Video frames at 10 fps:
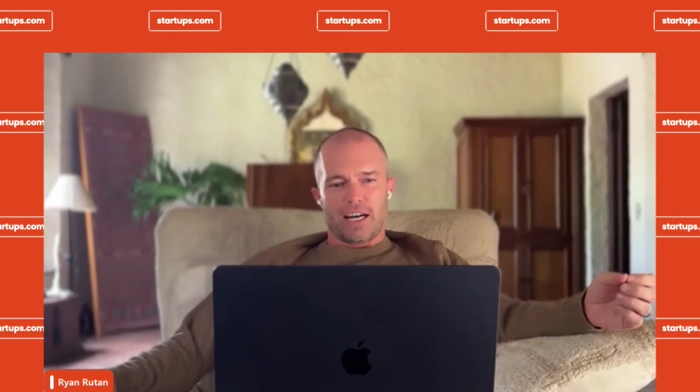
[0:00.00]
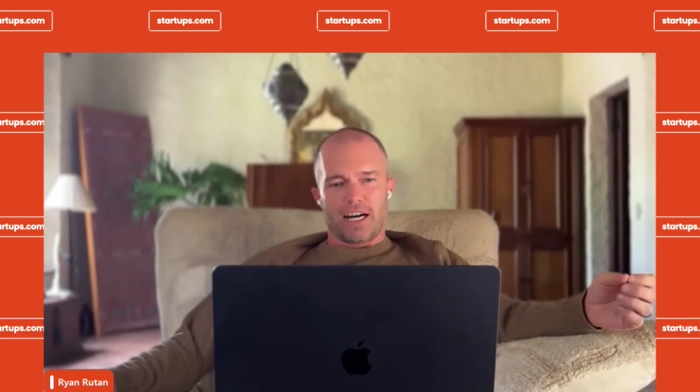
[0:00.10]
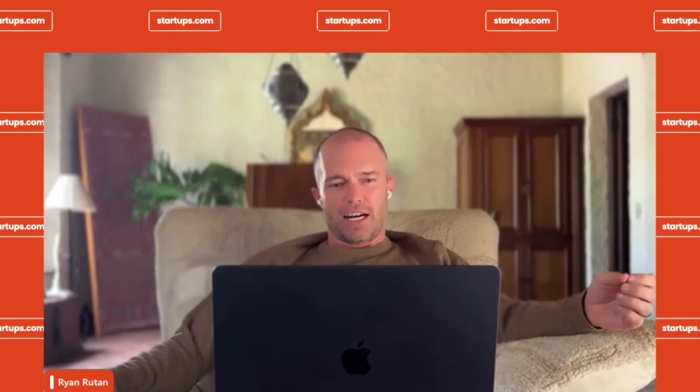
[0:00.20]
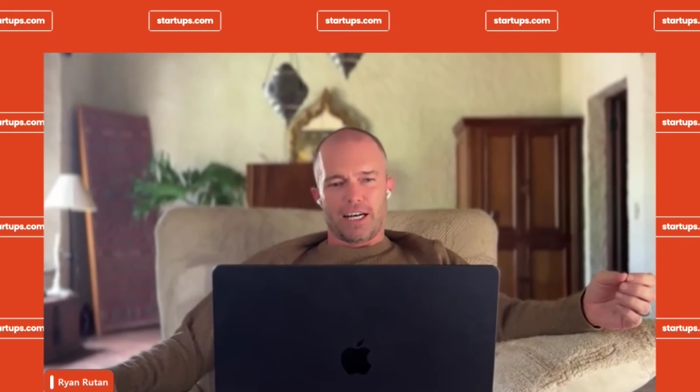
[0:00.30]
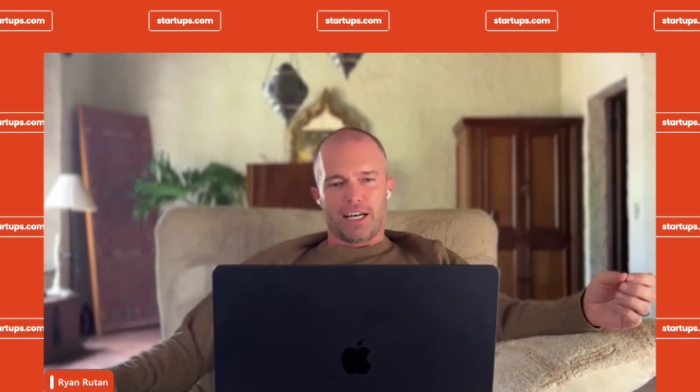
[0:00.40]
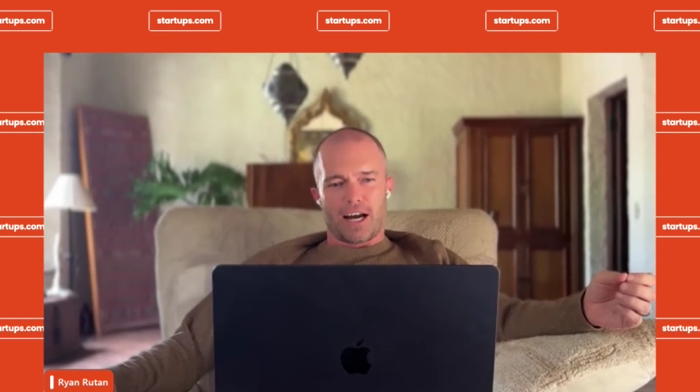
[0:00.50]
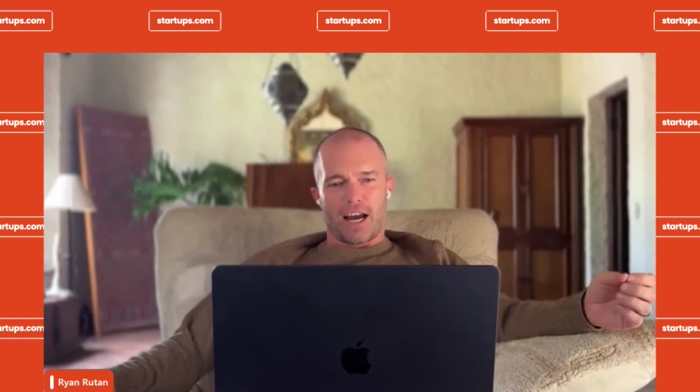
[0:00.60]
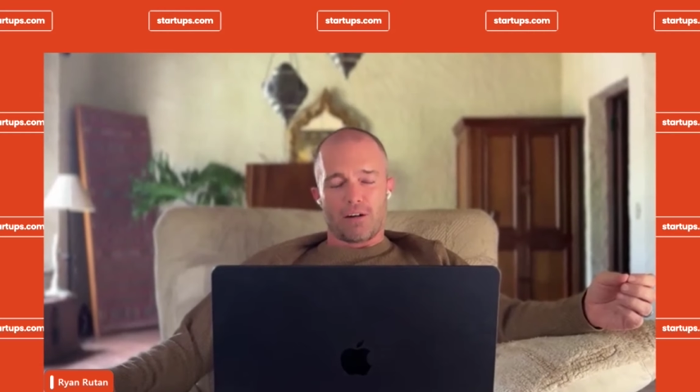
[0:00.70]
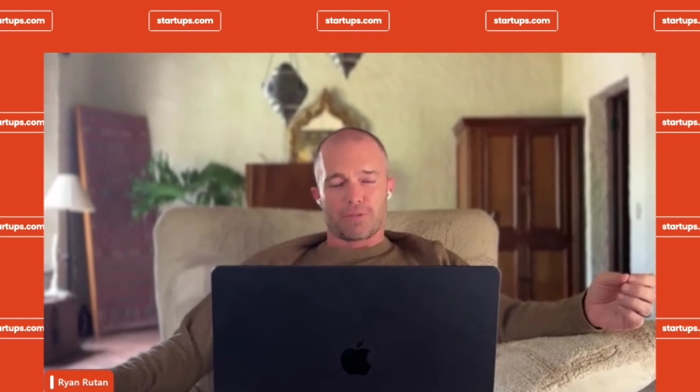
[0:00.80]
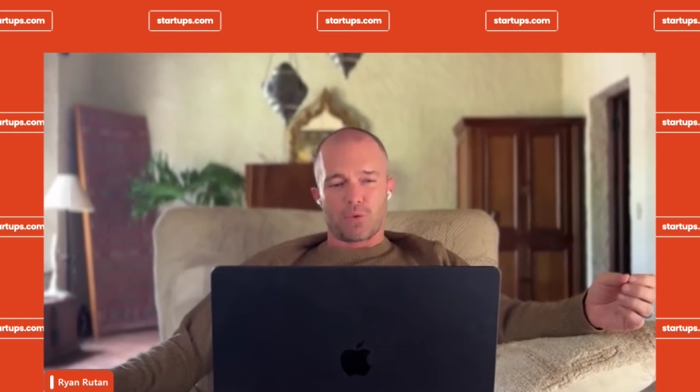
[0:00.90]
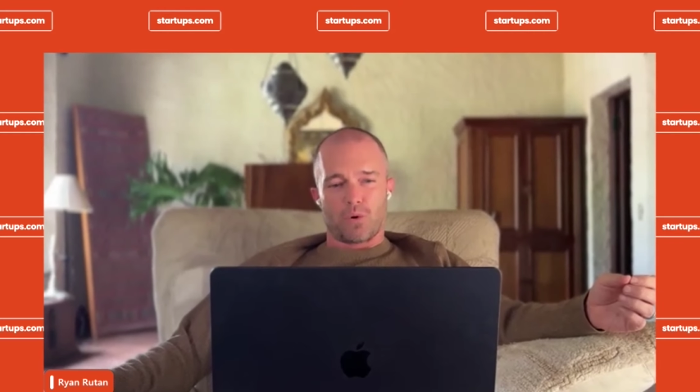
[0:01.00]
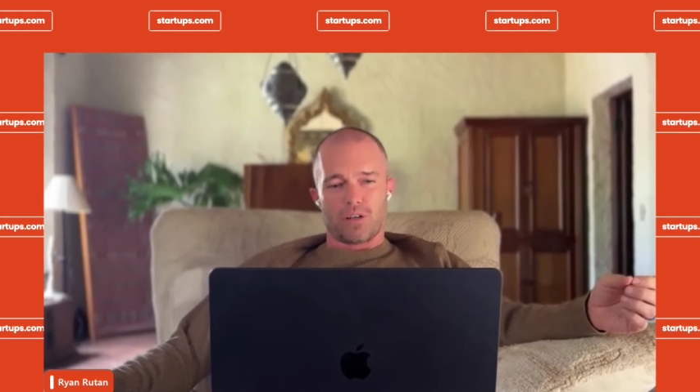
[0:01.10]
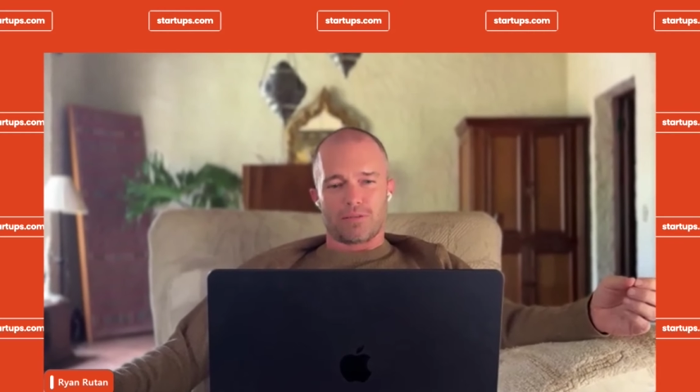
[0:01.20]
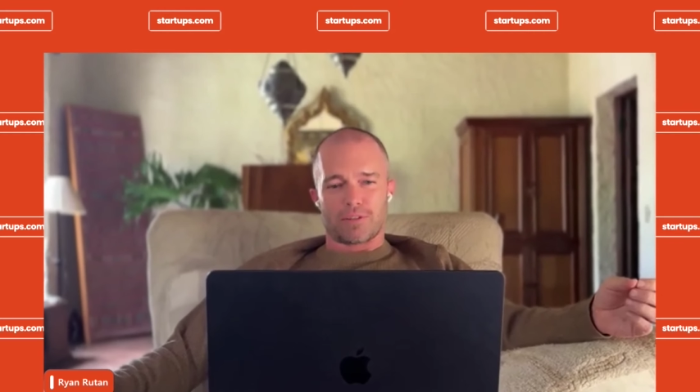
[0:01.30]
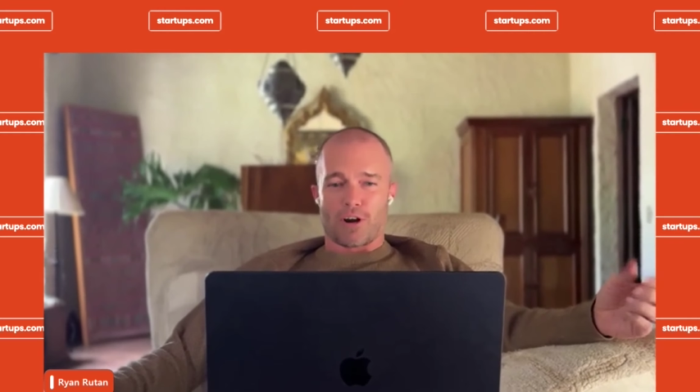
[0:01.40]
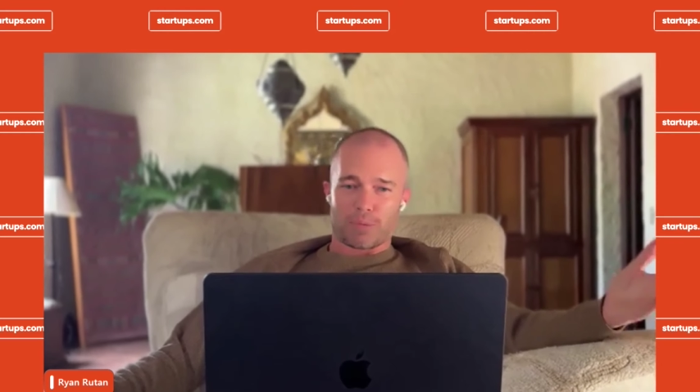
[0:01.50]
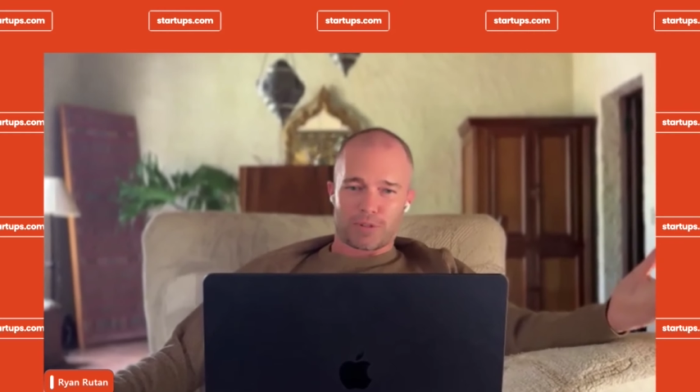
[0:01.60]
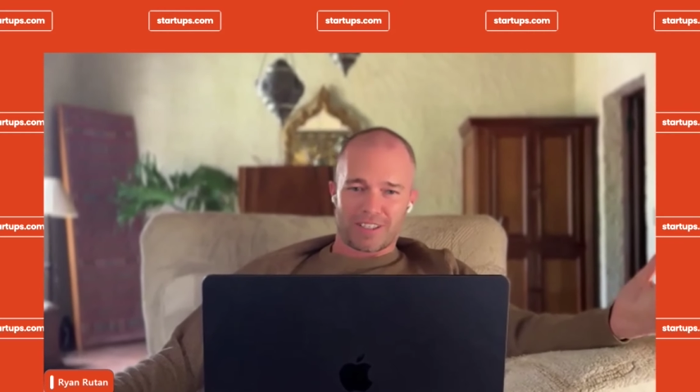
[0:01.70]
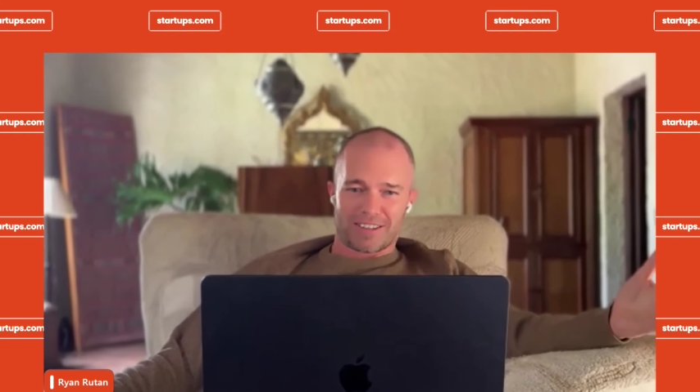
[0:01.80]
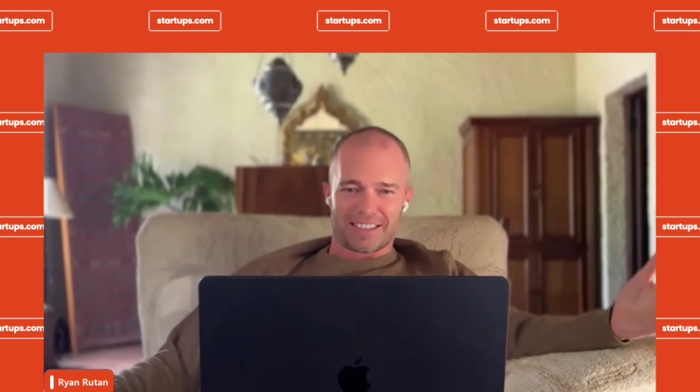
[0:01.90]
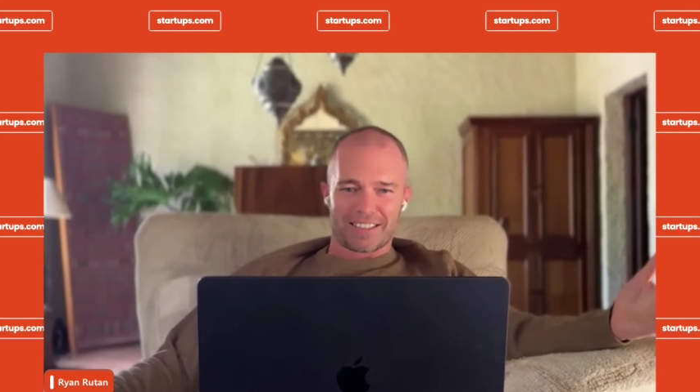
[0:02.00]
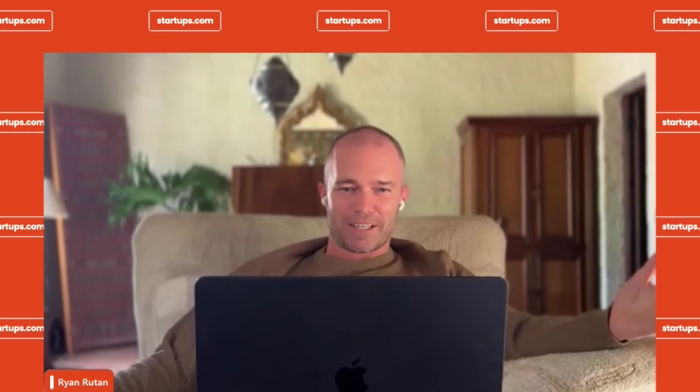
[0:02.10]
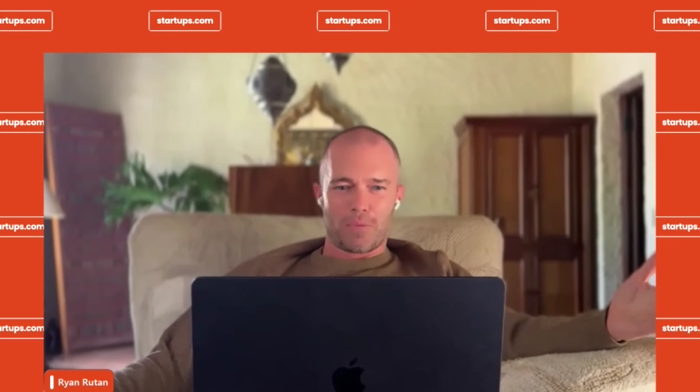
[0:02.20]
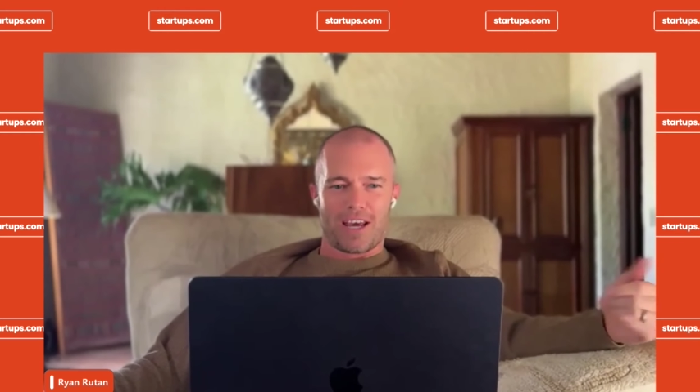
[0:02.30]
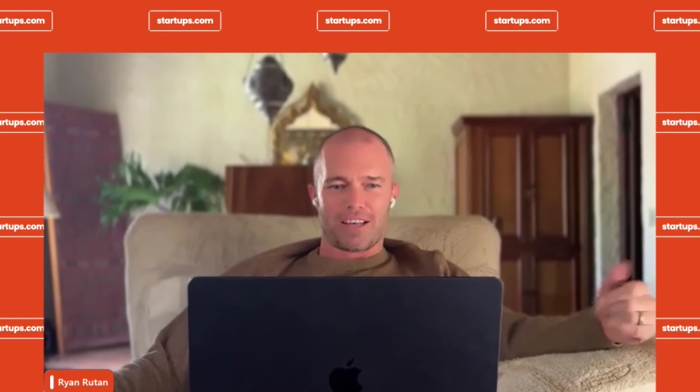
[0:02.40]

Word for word: uh, I often want startups to think the same way.